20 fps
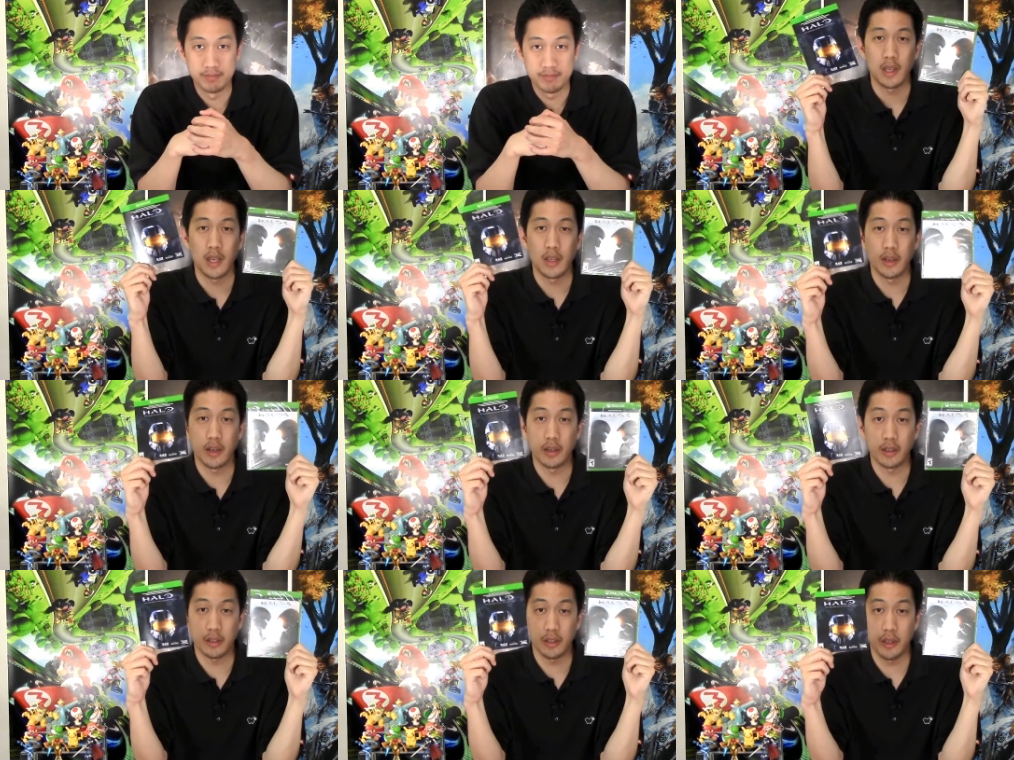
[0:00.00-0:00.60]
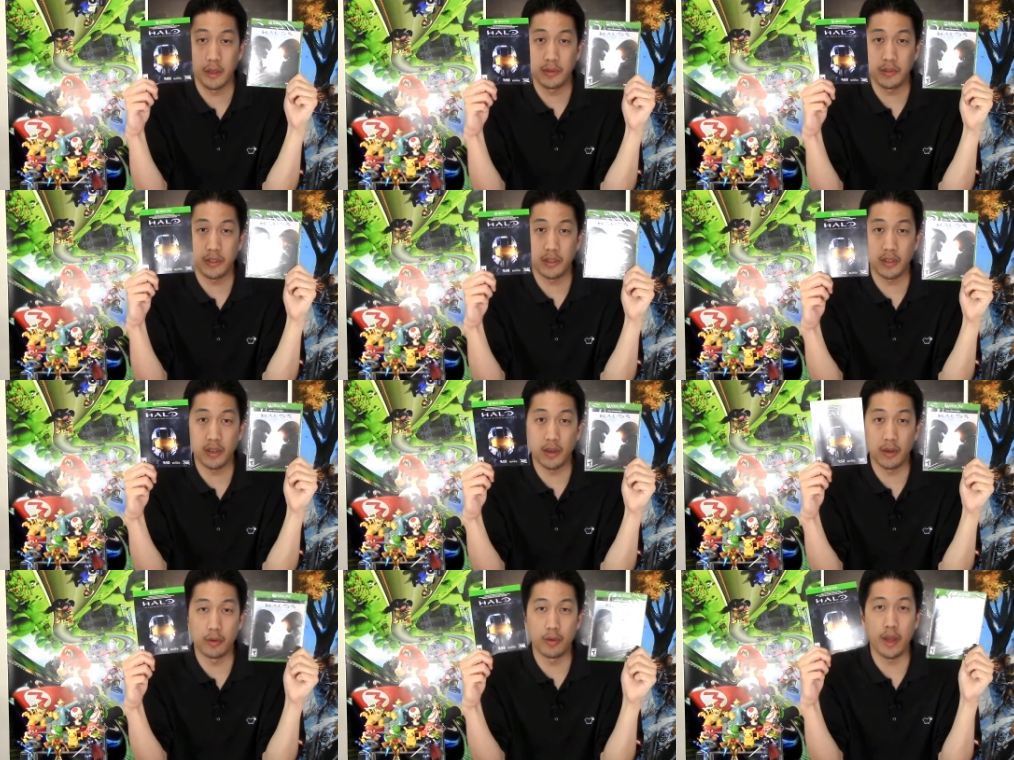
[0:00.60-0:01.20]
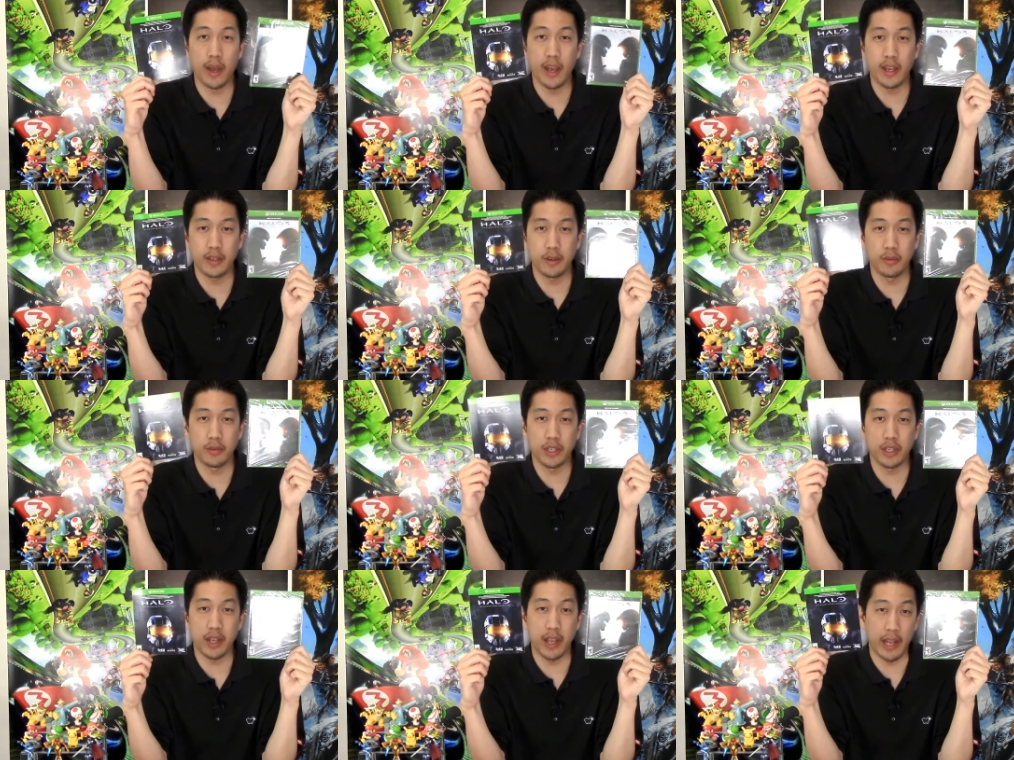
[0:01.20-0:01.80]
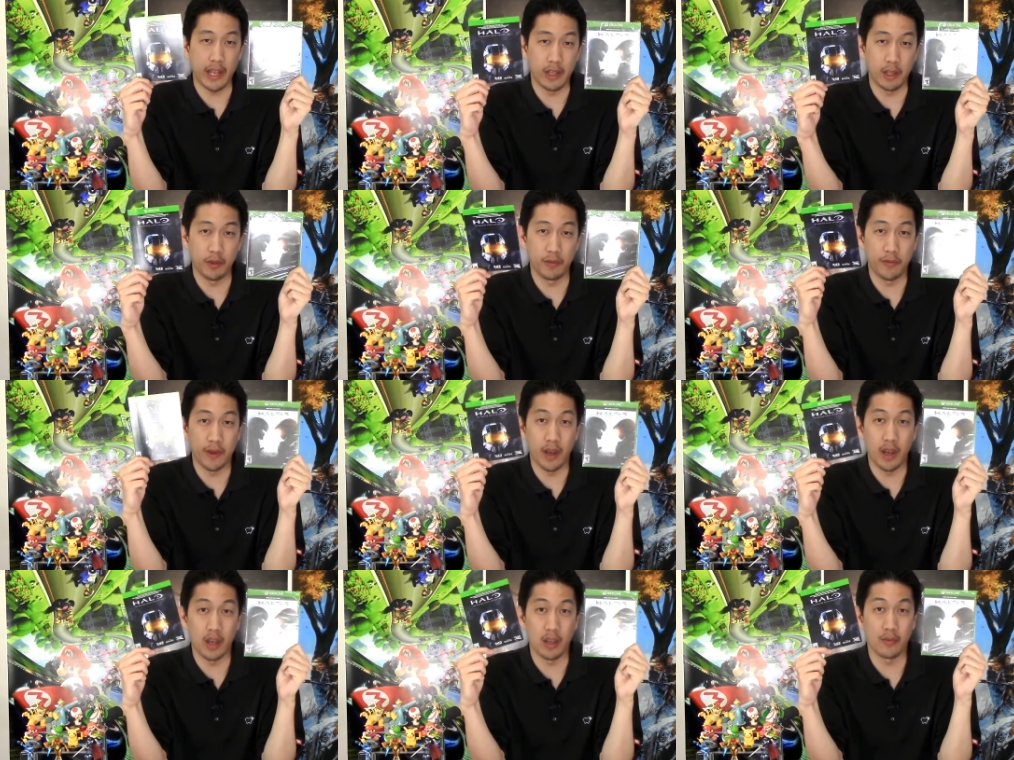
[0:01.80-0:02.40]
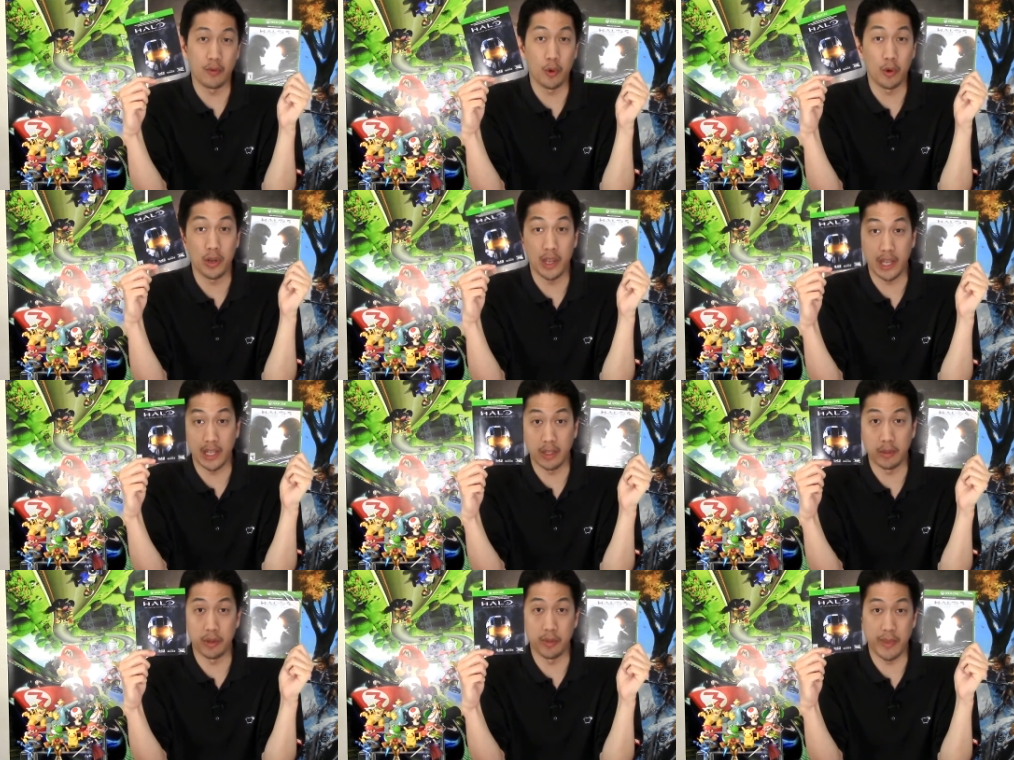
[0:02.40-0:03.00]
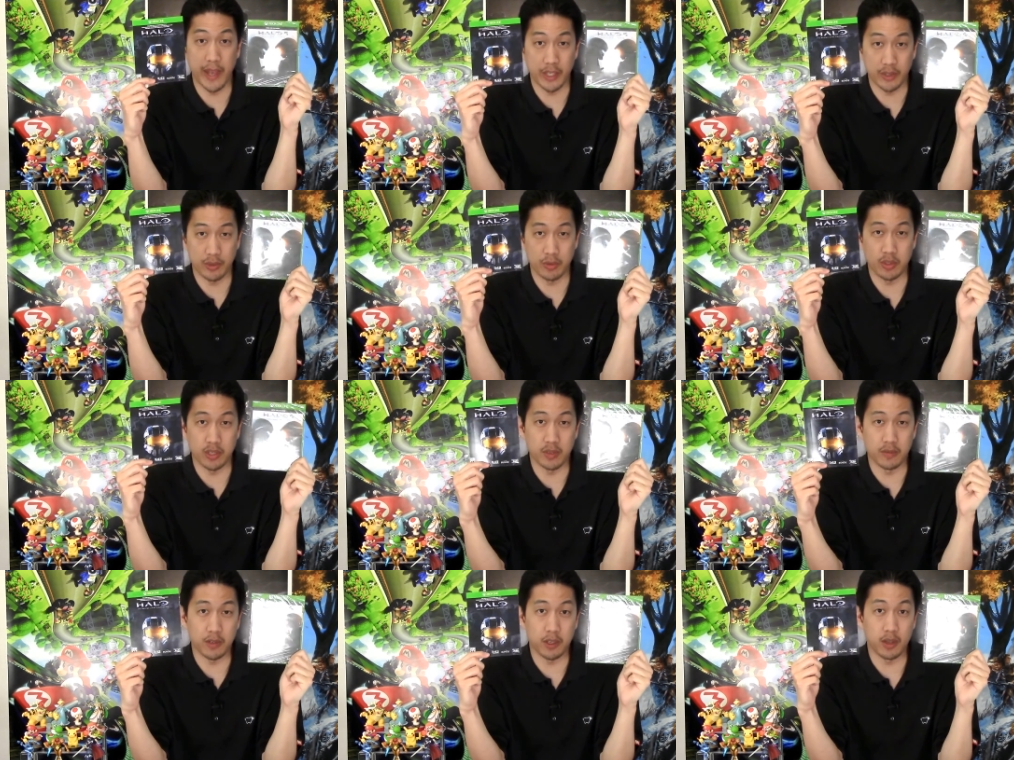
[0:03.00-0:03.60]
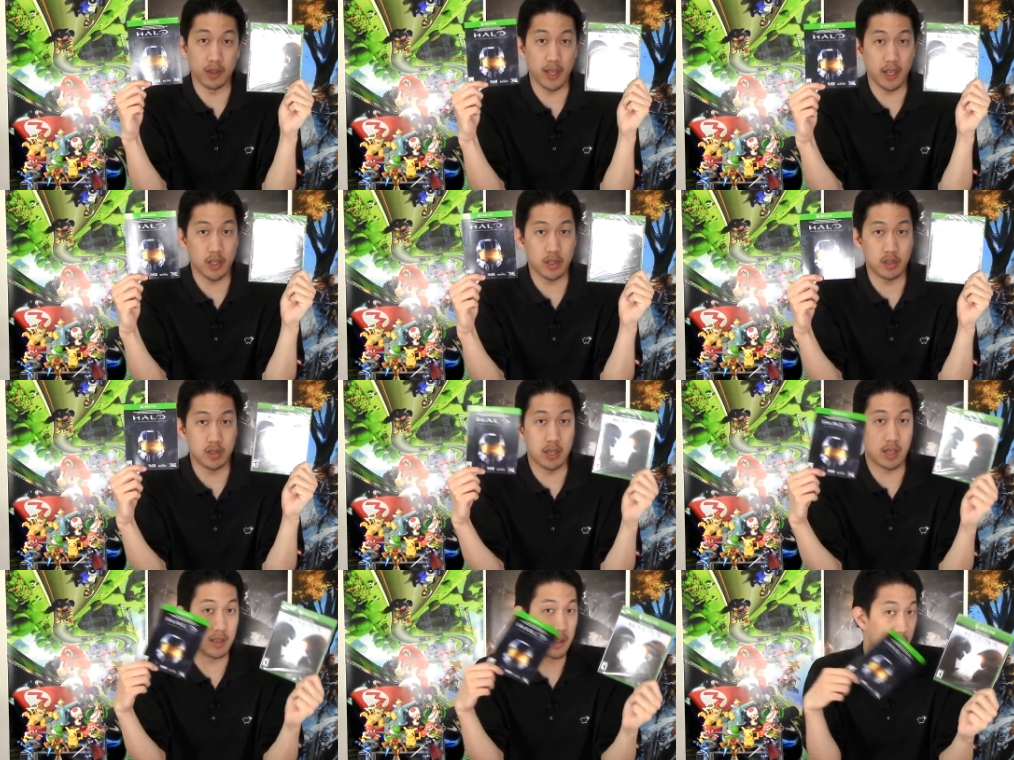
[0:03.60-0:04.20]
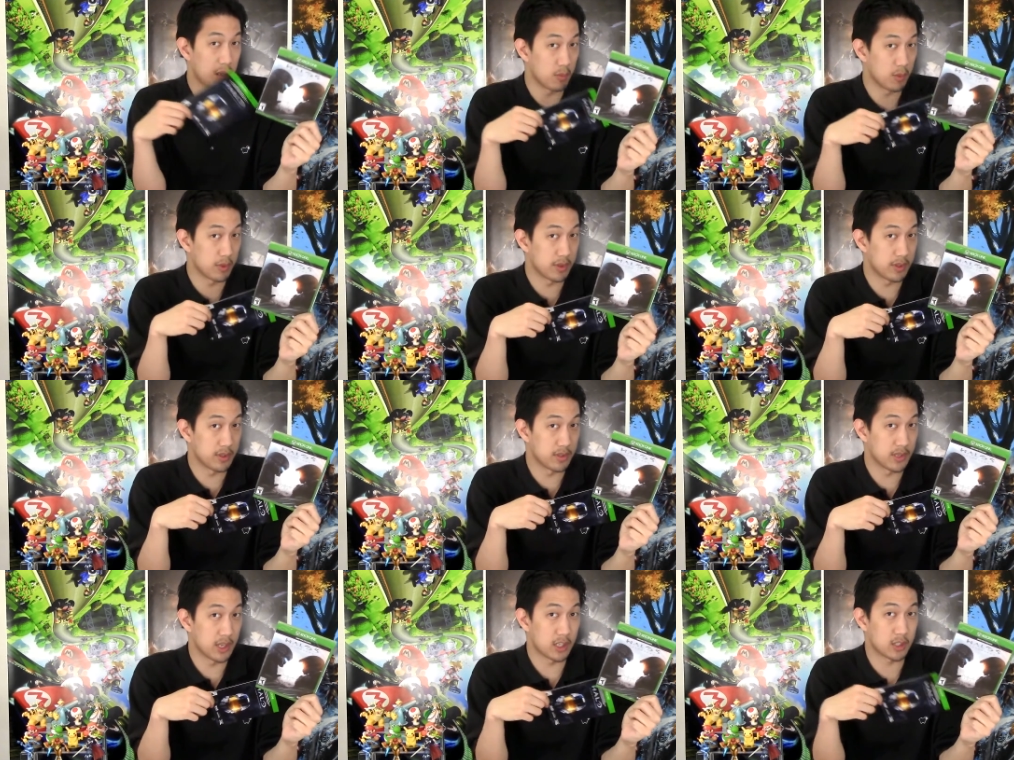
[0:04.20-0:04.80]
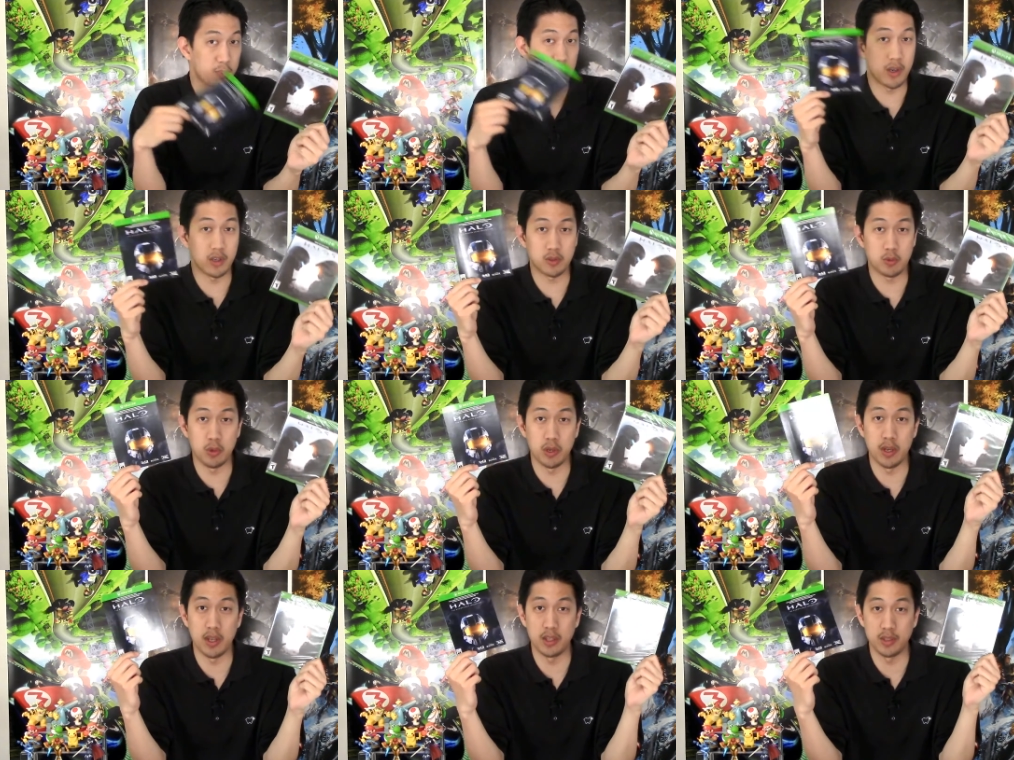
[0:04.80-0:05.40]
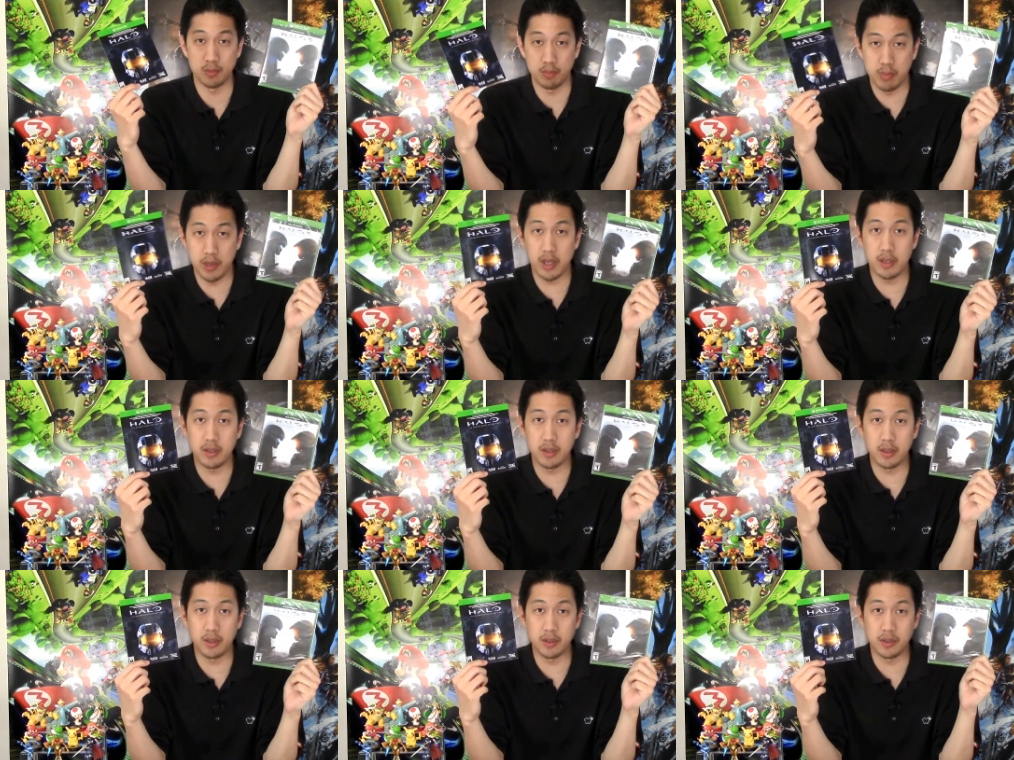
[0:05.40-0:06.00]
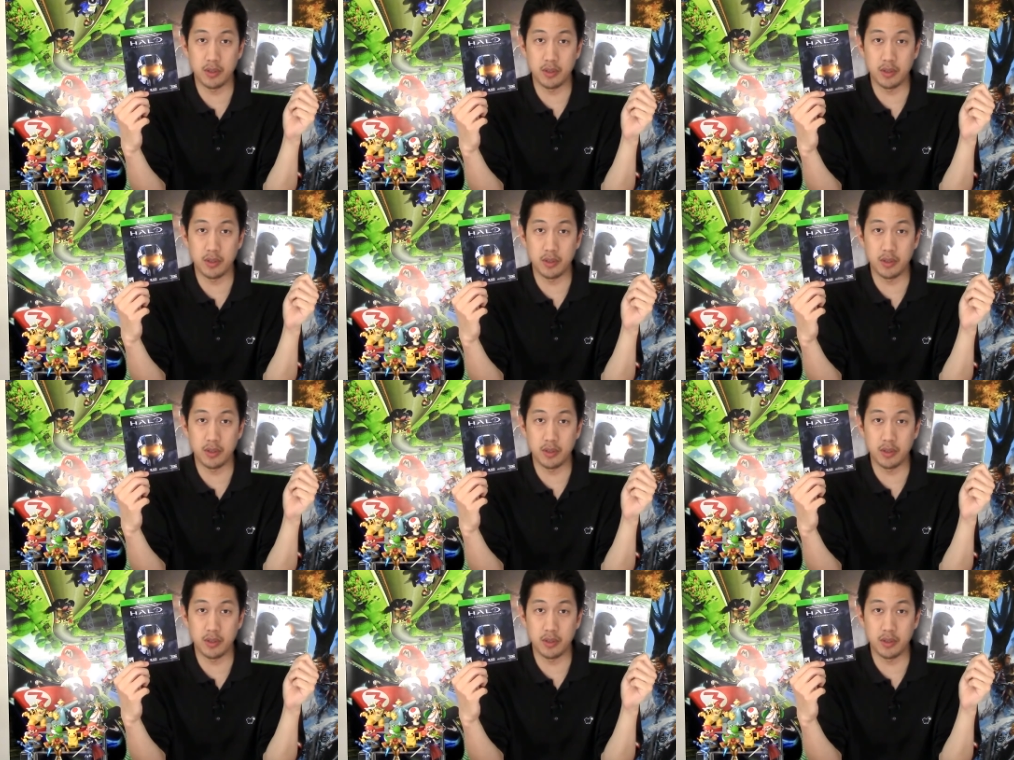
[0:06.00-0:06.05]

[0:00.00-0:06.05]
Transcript: And on a closing note, I don't need Halo 5 or Halo the Master Chief Collection that came with this Xbox One S bundle,